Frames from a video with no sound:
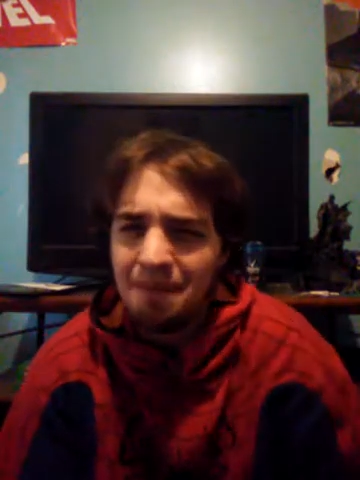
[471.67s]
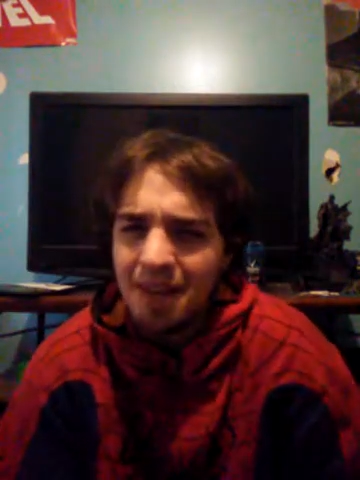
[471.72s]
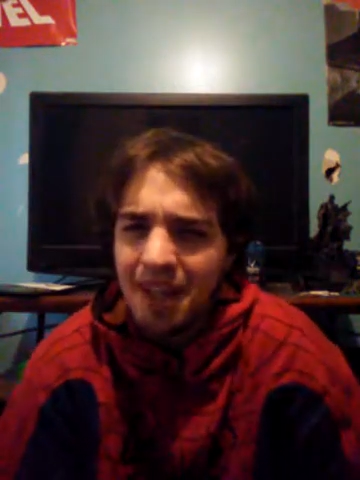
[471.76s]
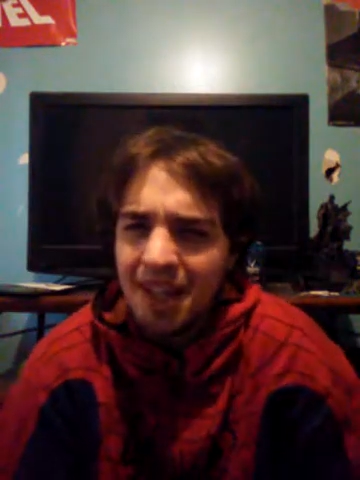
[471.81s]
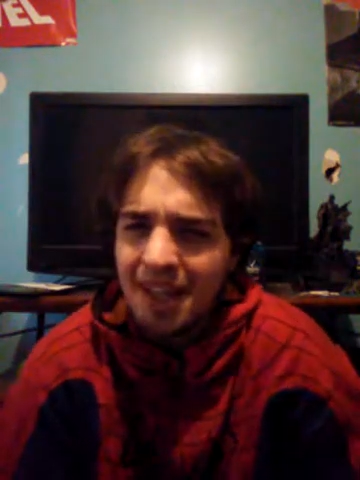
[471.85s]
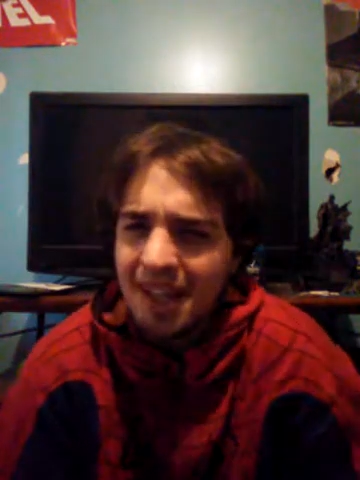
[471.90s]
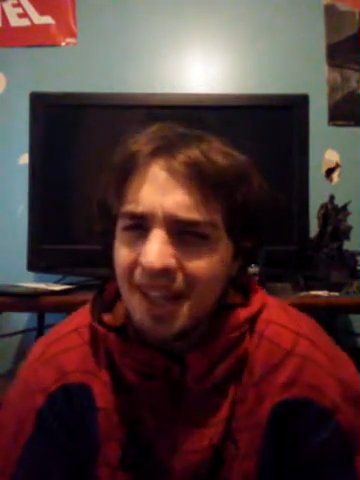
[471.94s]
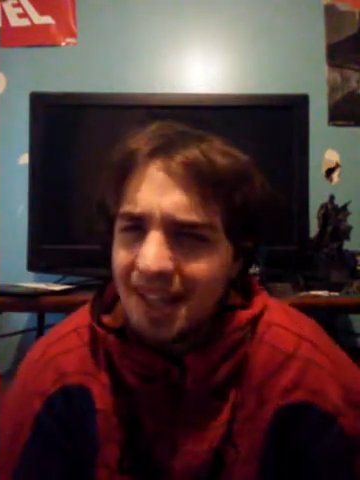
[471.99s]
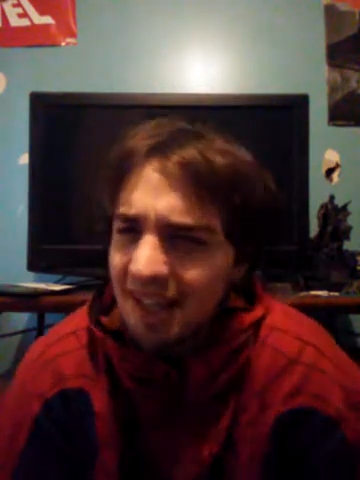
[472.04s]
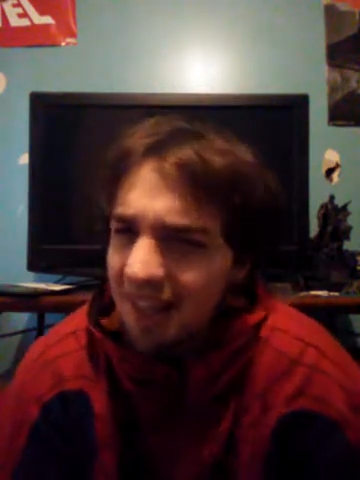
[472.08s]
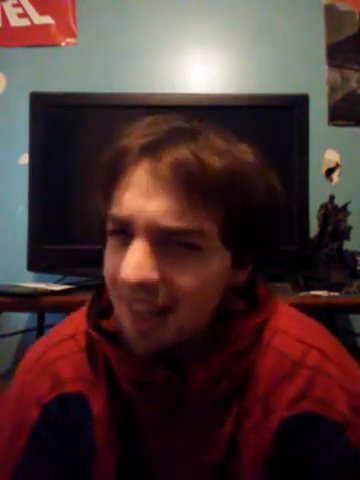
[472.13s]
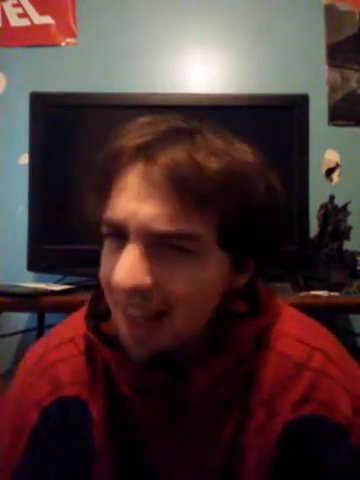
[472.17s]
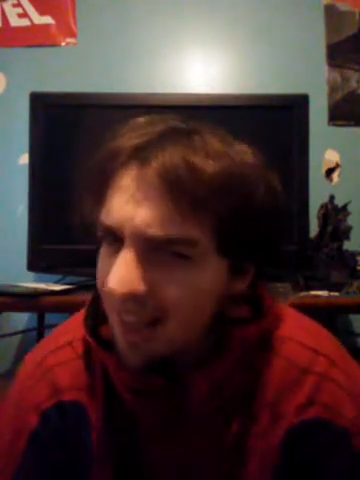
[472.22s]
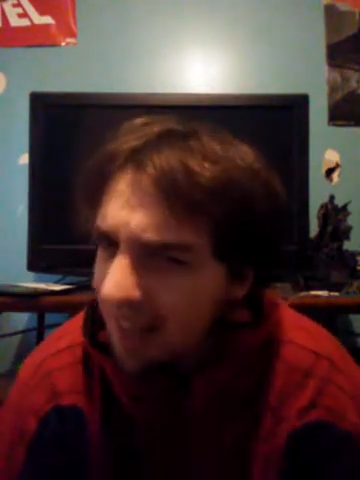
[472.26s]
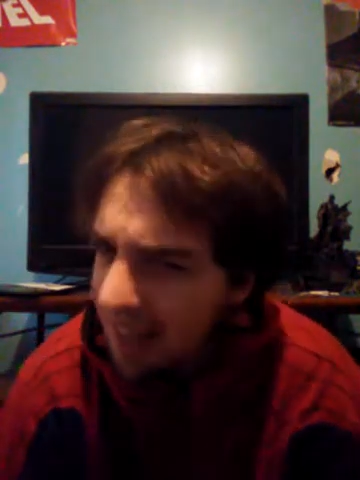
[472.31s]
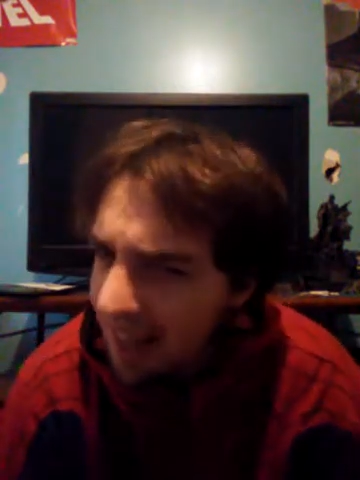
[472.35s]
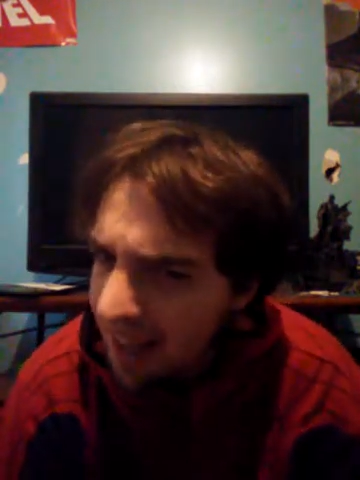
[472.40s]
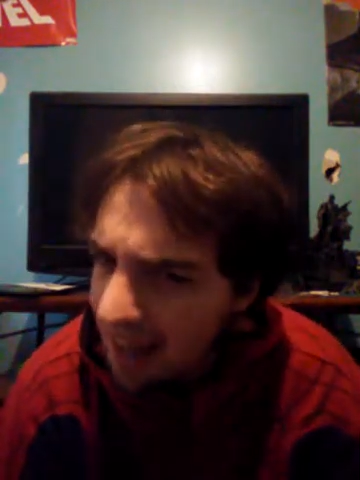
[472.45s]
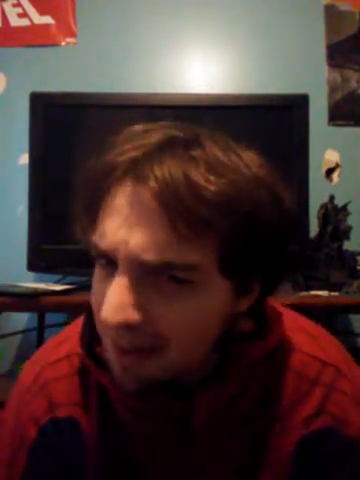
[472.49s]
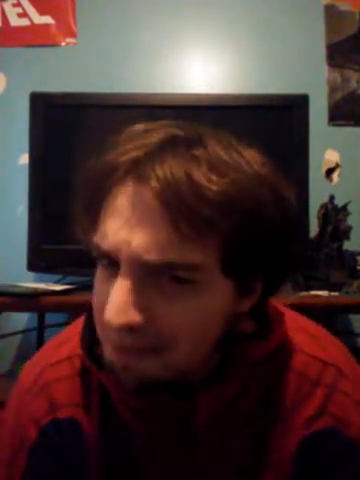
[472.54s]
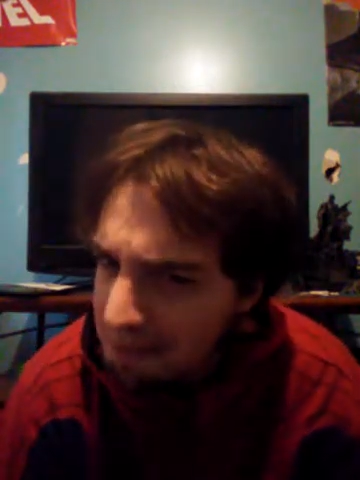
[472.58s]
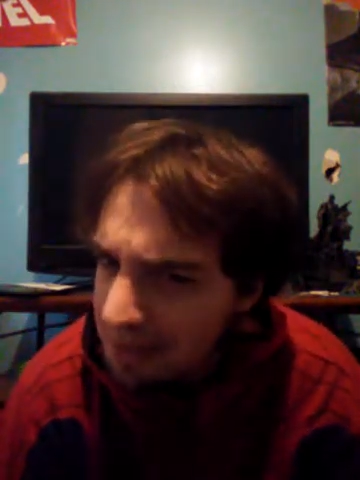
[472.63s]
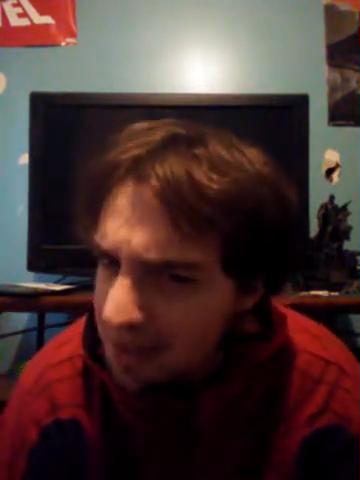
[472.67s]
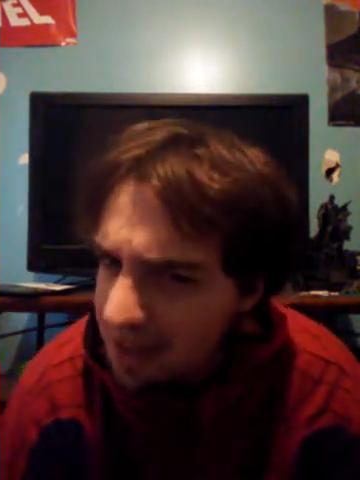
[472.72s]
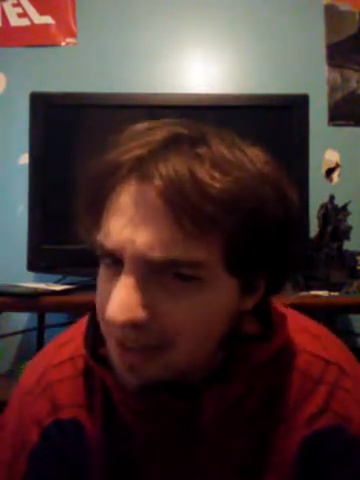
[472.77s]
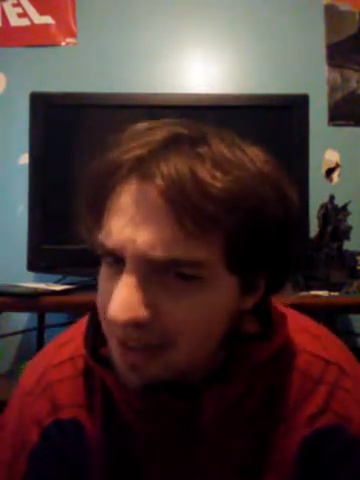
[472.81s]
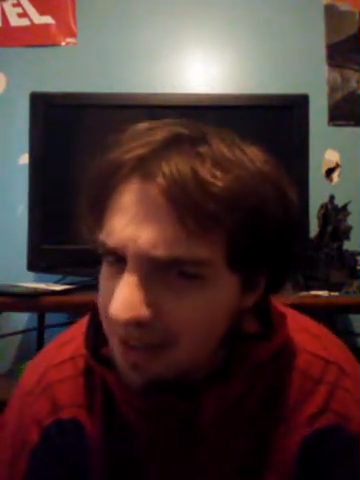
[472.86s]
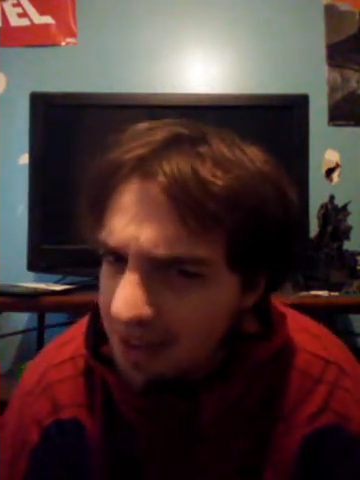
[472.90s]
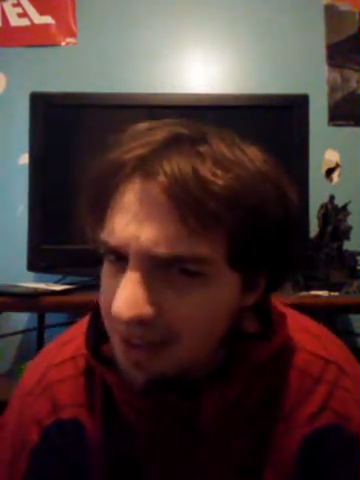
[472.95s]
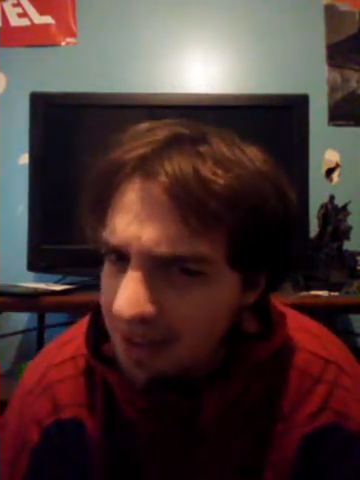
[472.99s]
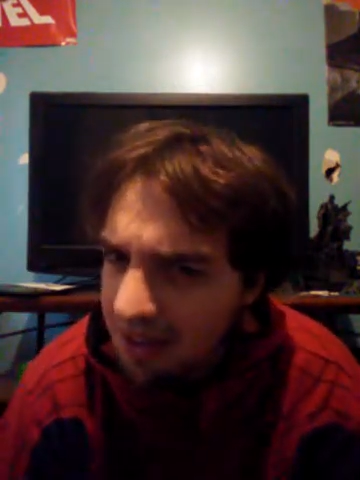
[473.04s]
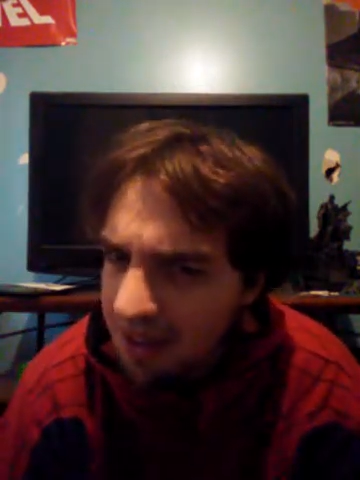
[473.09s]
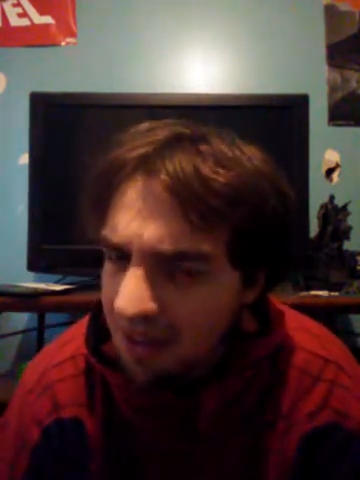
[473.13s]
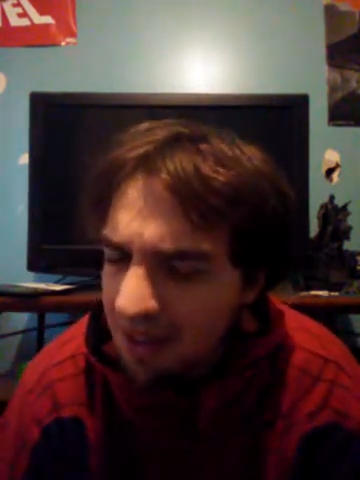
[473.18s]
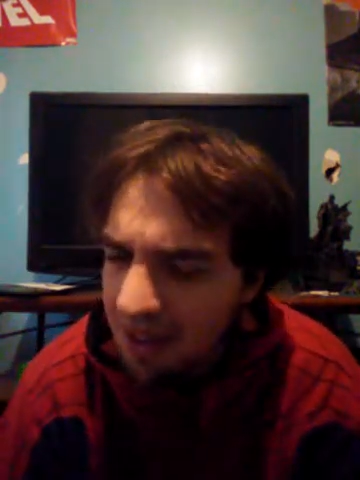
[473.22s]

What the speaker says: make it epic.